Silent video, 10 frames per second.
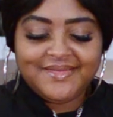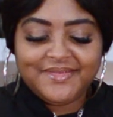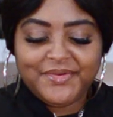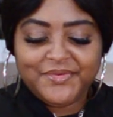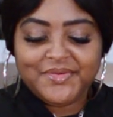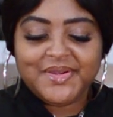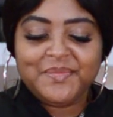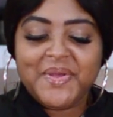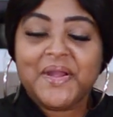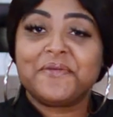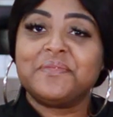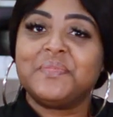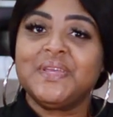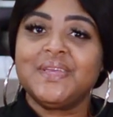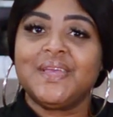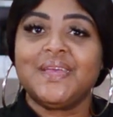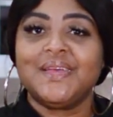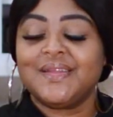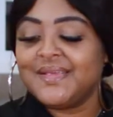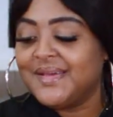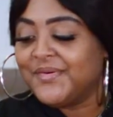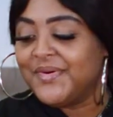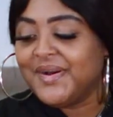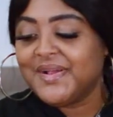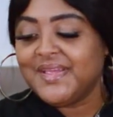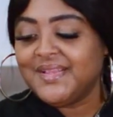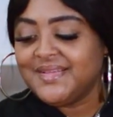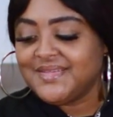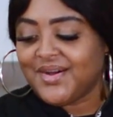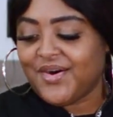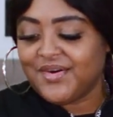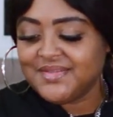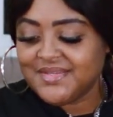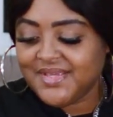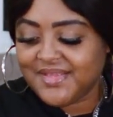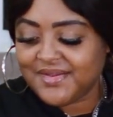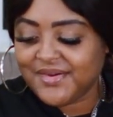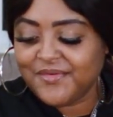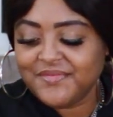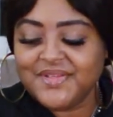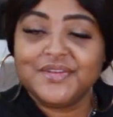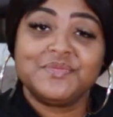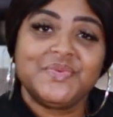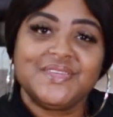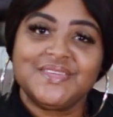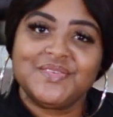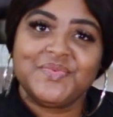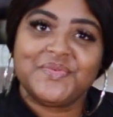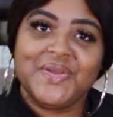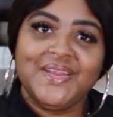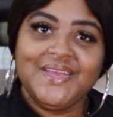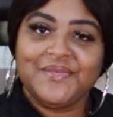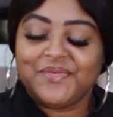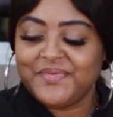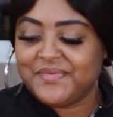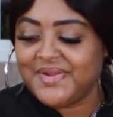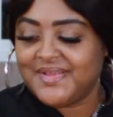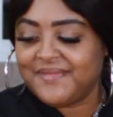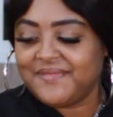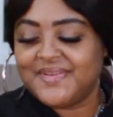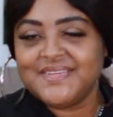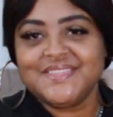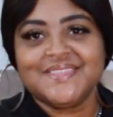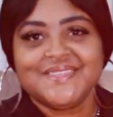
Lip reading: So come back with me and we're gonna get this all together. Hopefully those biscuits will be ready and we'll be ready to finish.